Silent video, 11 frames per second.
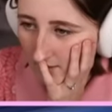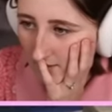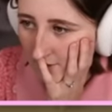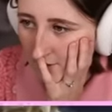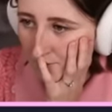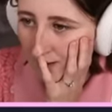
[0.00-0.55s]

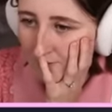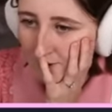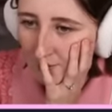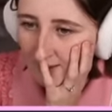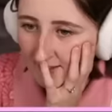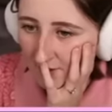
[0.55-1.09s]
There's prepped
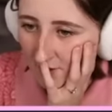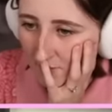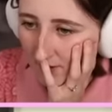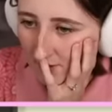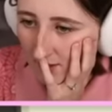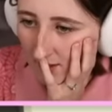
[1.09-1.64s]
ingredients under the
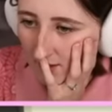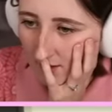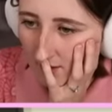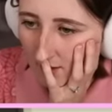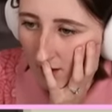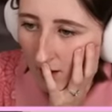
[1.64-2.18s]
mixer.
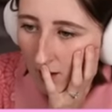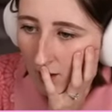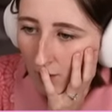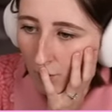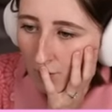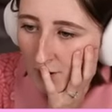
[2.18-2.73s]

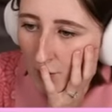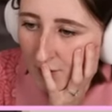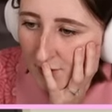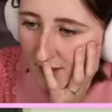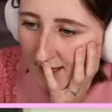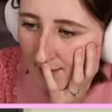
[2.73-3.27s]
Oh, no, there,
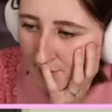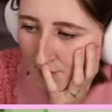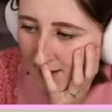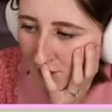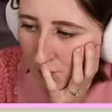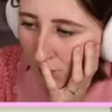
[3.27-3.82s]
it keeps being
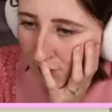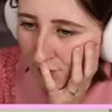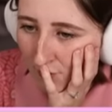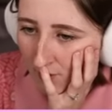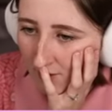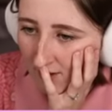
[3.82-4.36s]
spoiled
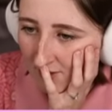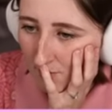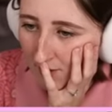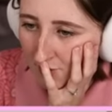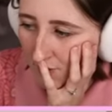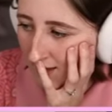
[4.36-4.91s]
food underneath the
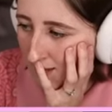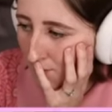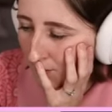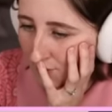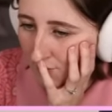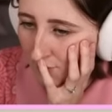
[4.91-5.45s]
mixer. They keep
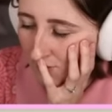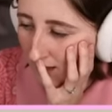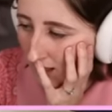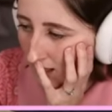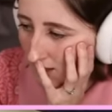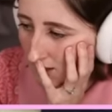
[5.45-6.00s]
putting food there